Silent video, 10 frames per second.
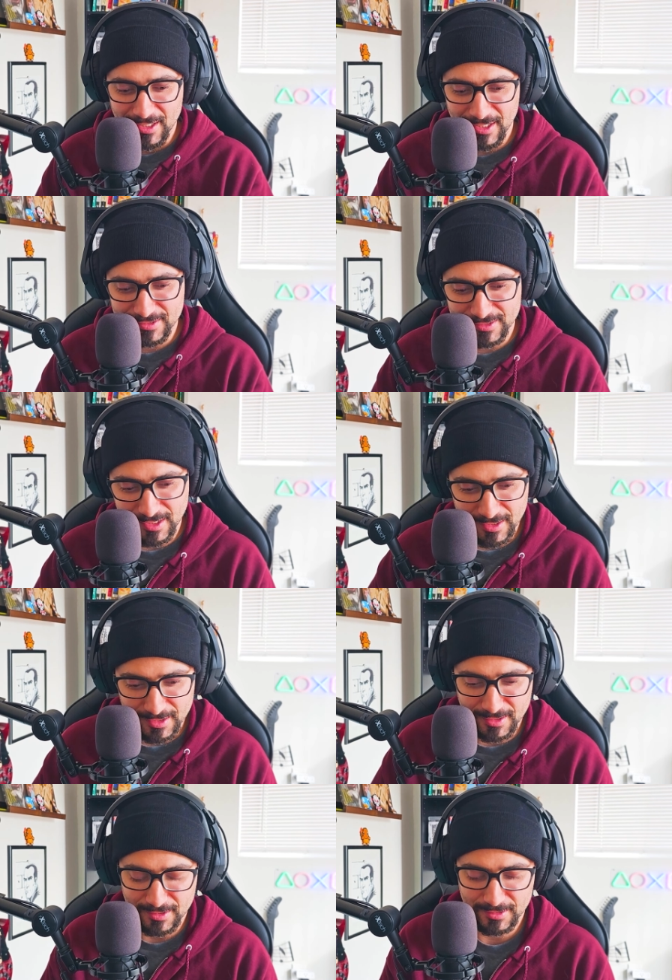It said
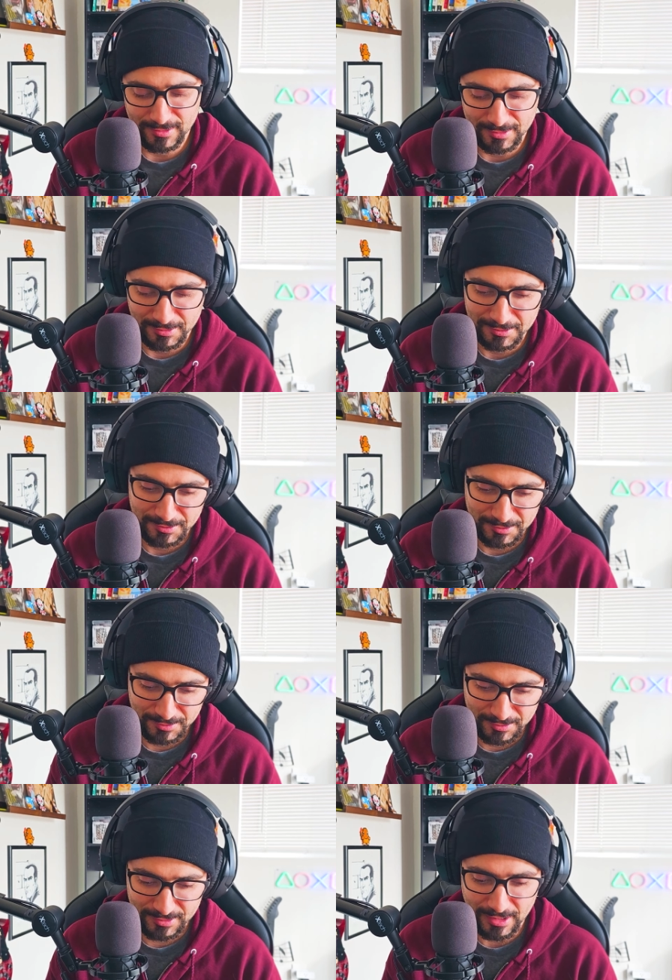uh
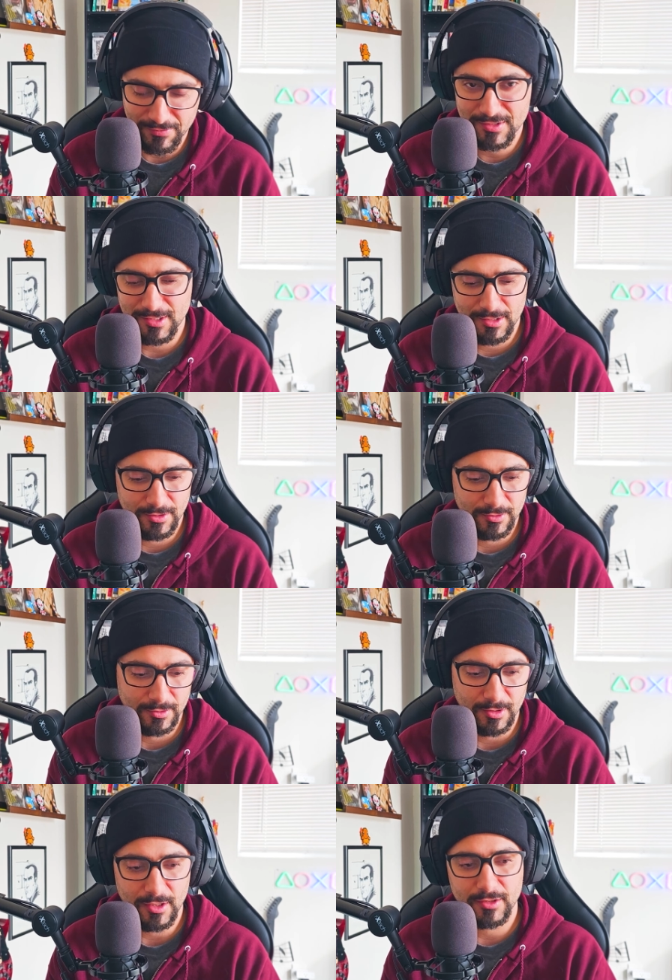
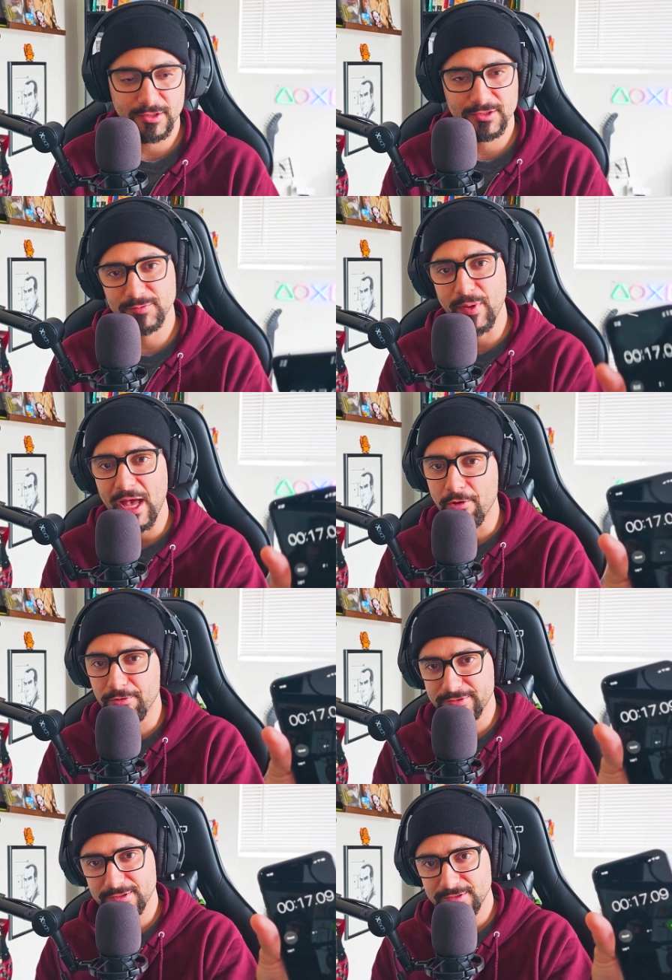17 is
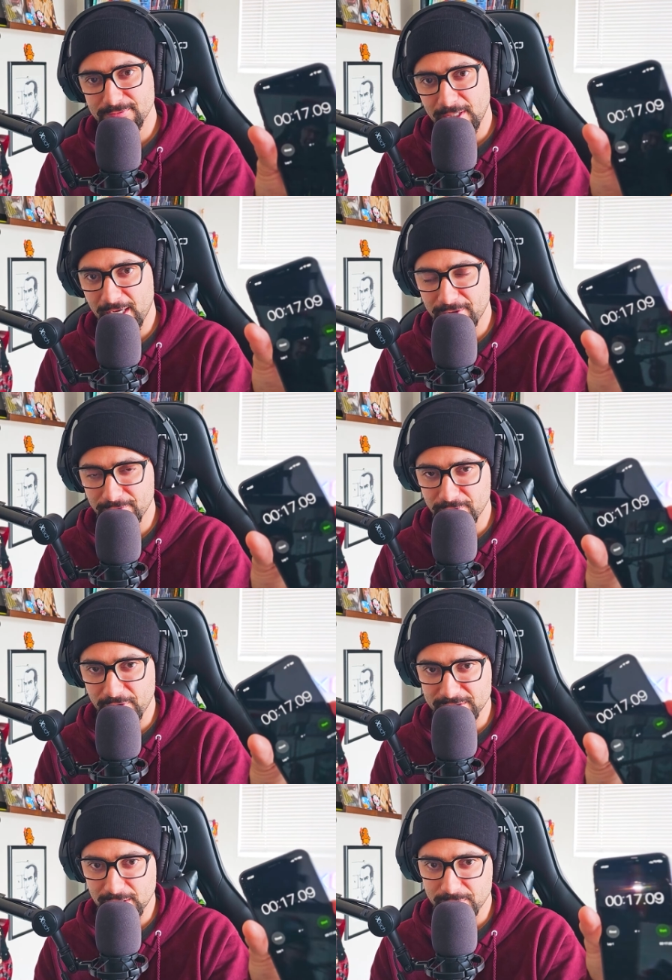about right? I don't know if
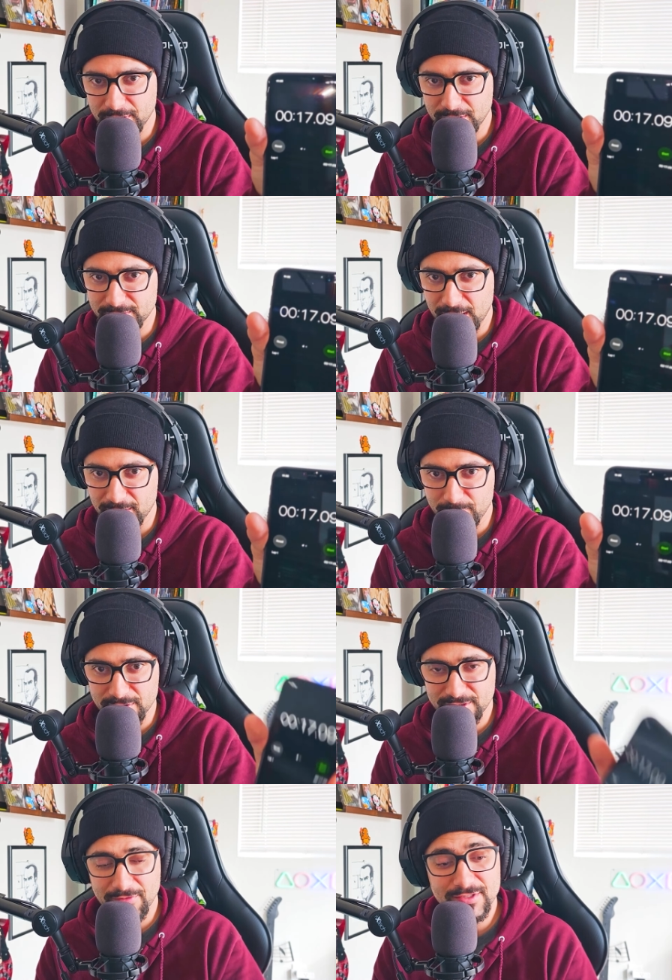I stopped it exactly,
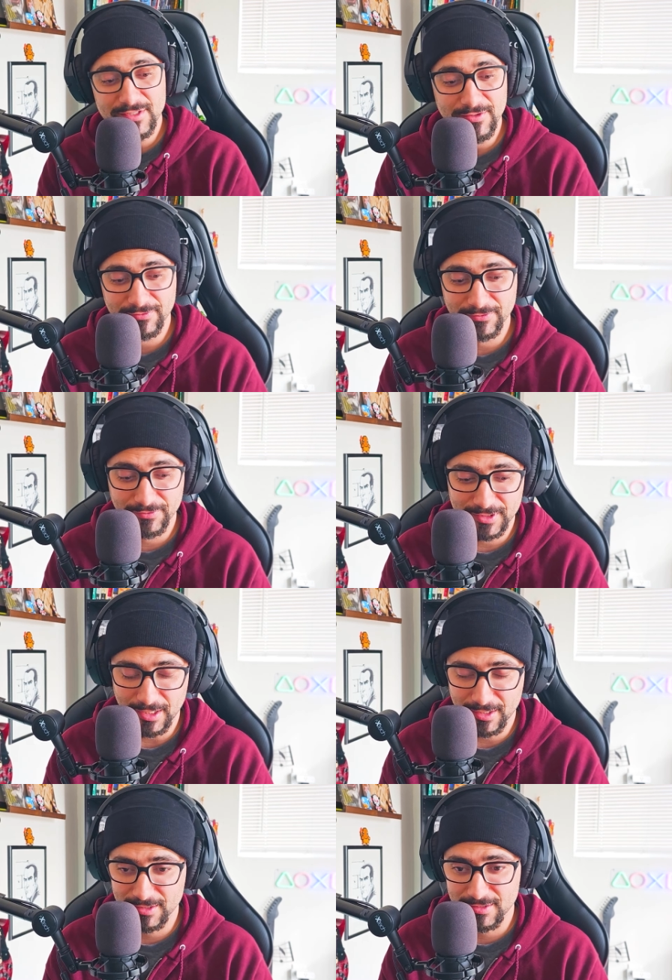but 17
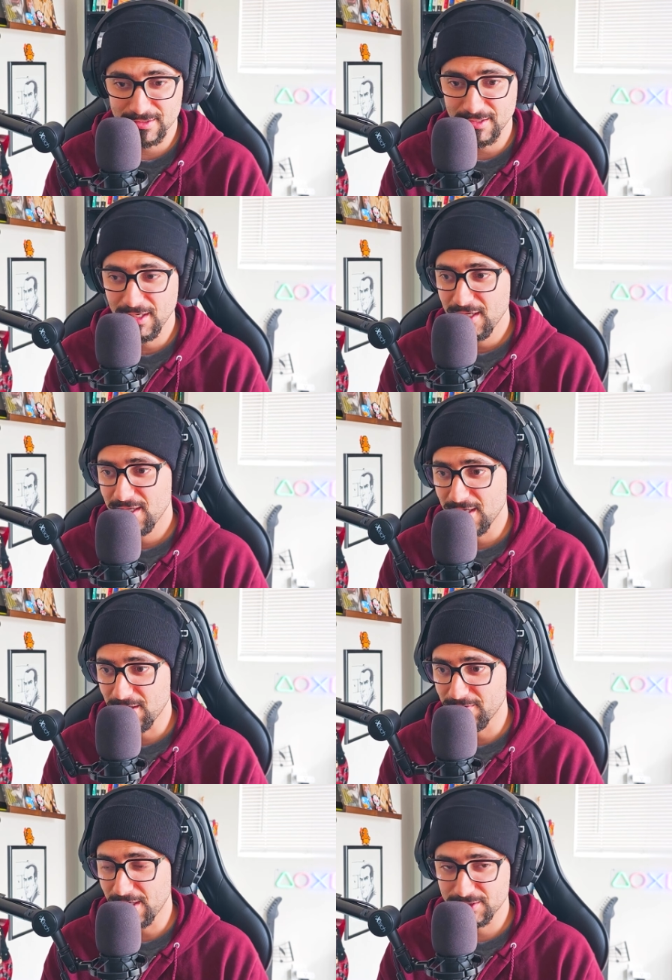seconds he
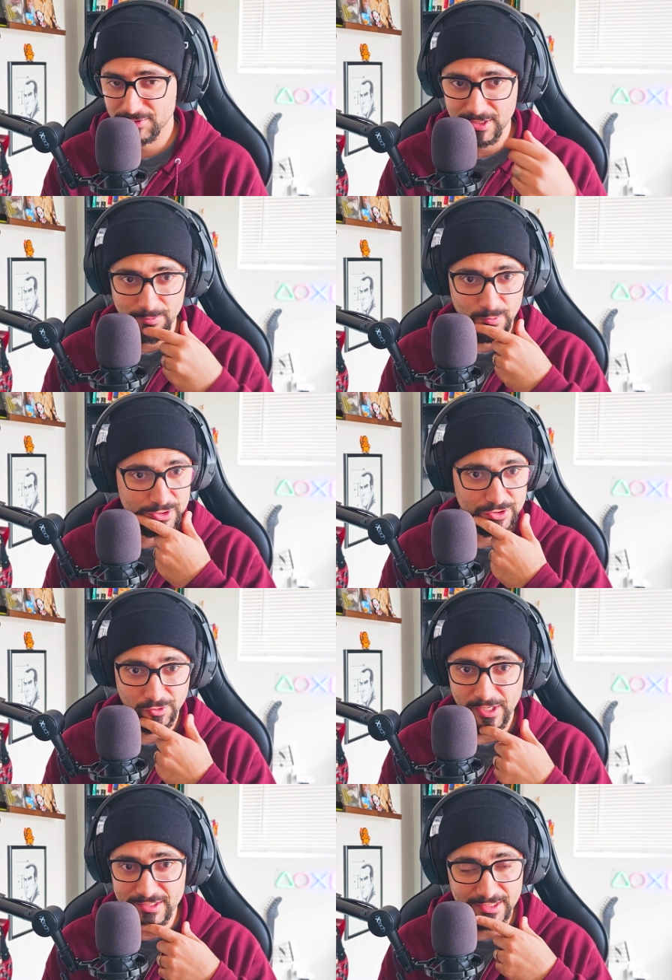held that scream, which is
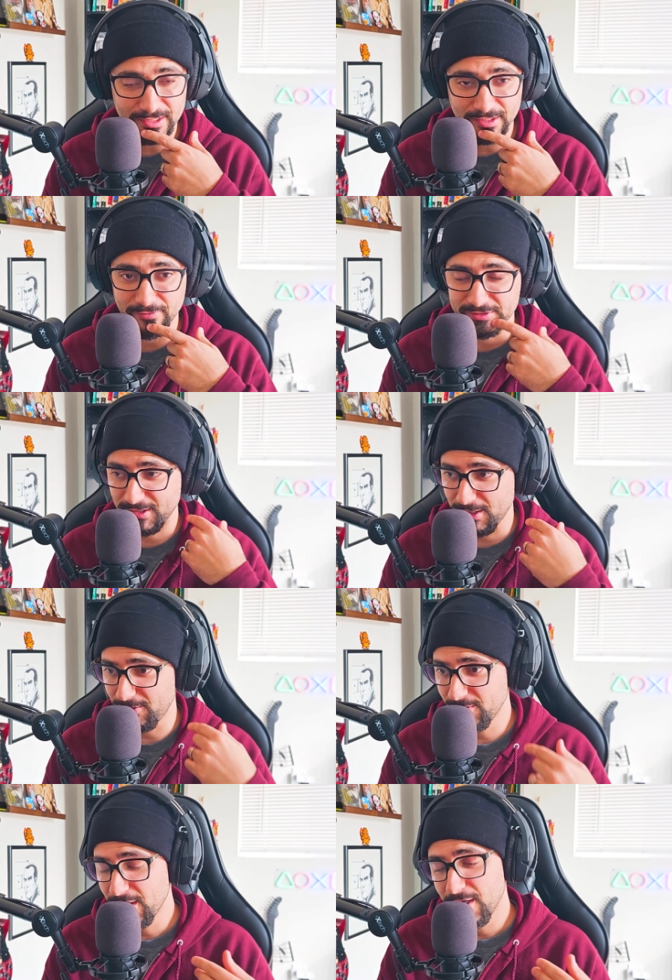crazy in and of itself.